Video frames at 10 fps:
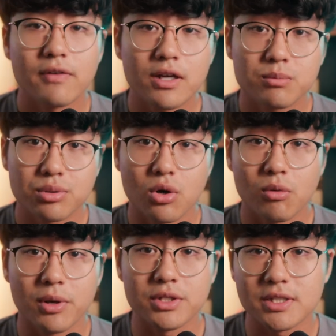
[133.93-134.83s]
final pro
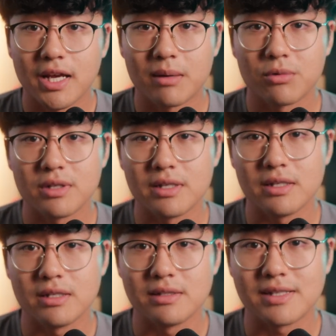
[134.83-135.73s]
about this camera
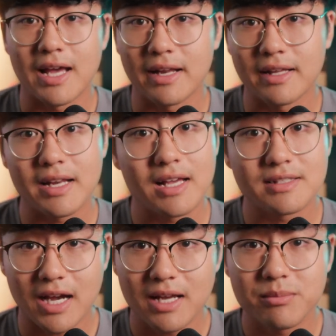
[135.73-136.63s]
is that it
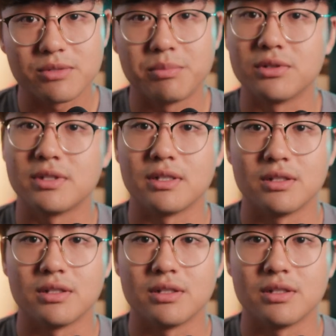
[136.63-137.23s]
has IBIS built in.